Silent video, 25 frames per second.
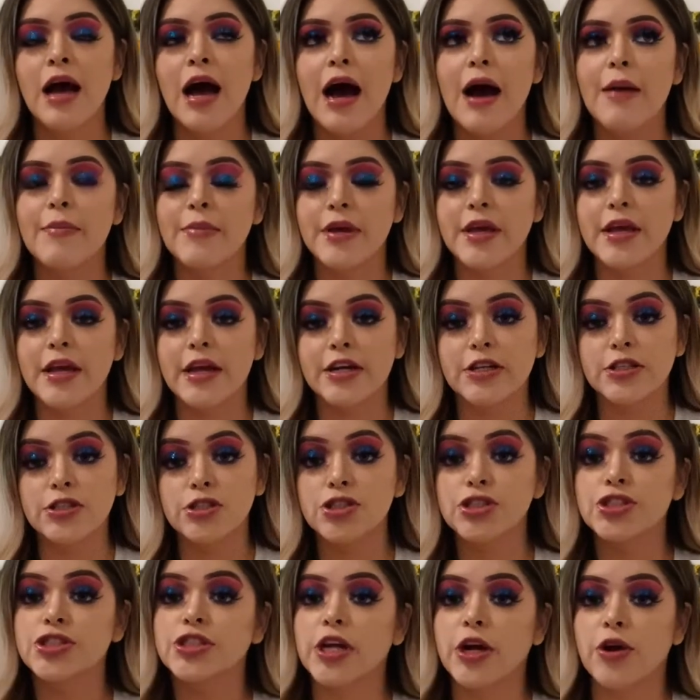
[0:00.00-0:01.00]
I'm here
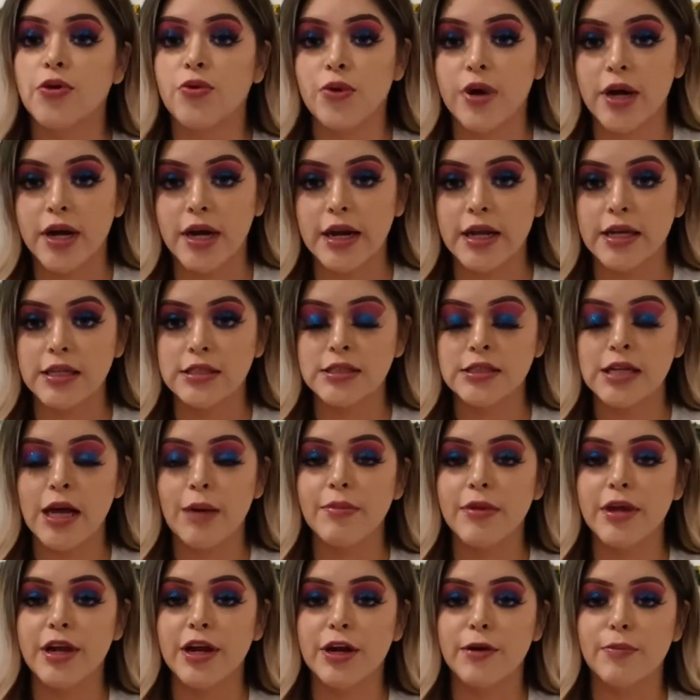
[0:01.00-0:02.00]
to share awareness. I'm
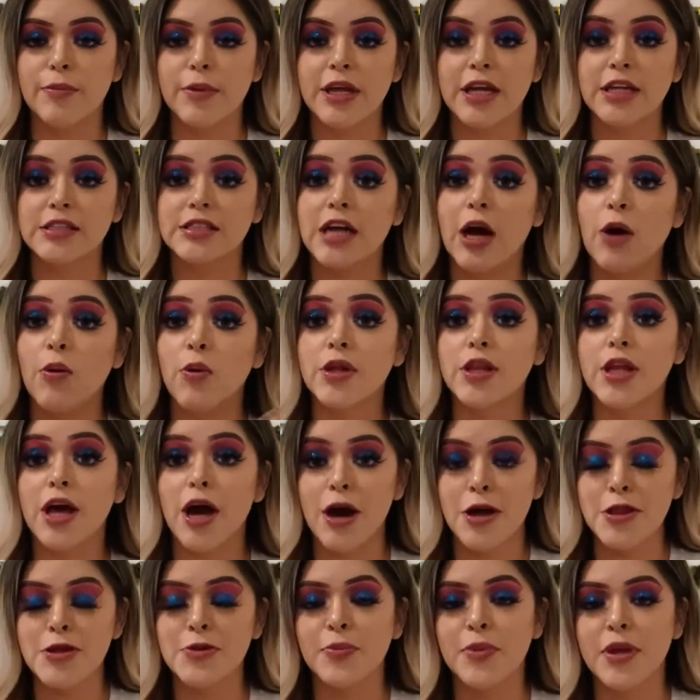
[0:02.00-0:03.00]
here because I want
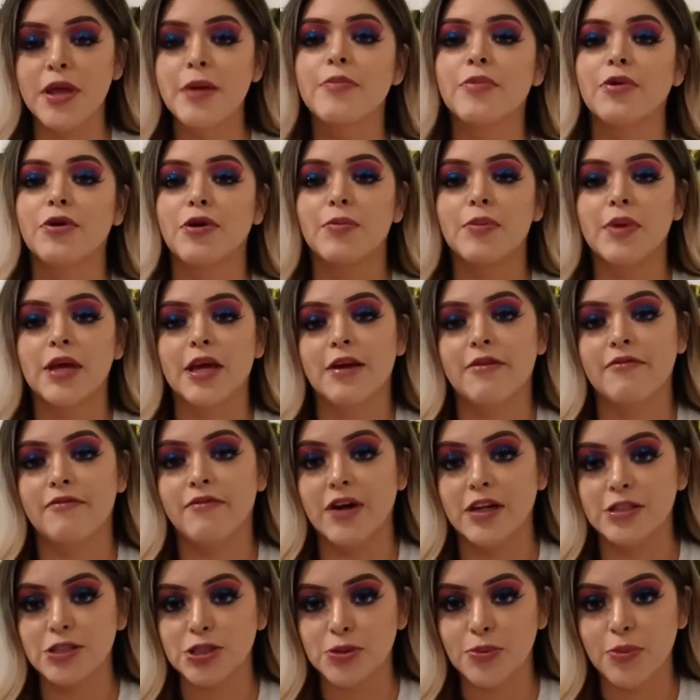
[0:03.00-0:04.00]
other people to become
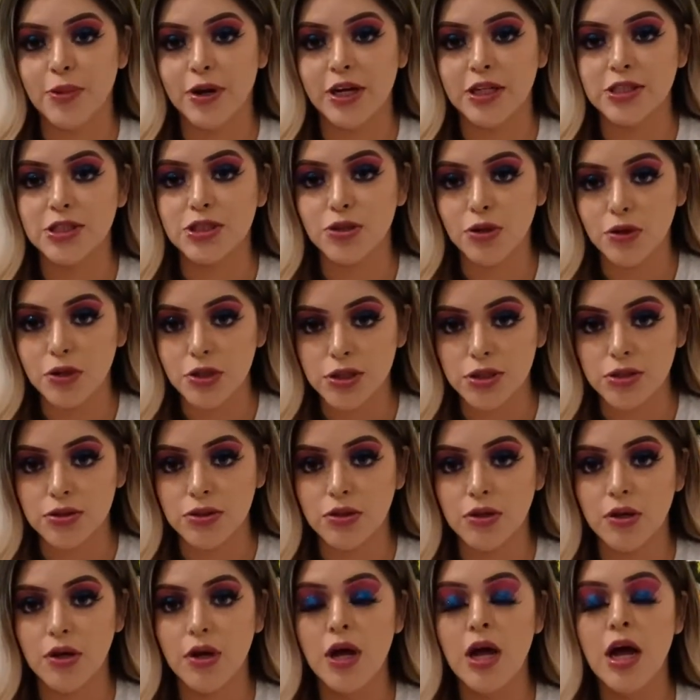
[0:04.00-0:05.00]
foster parents
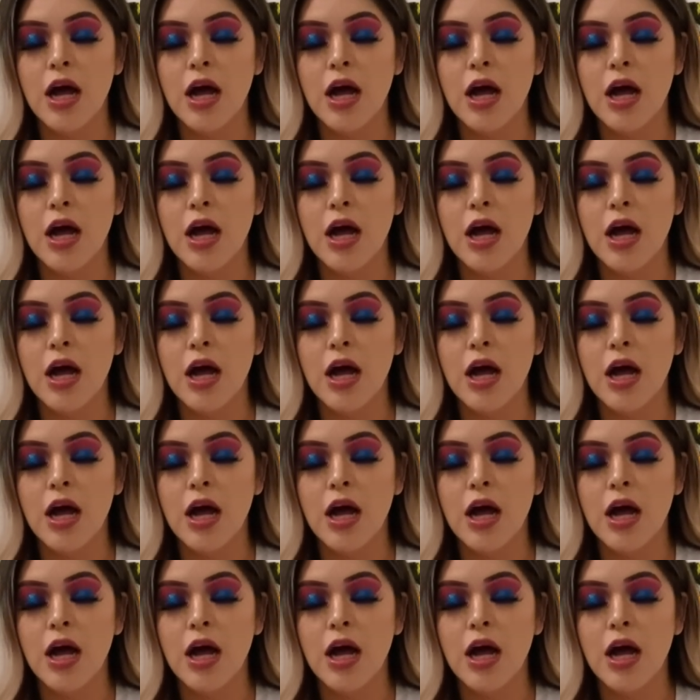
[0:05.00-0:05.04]
also.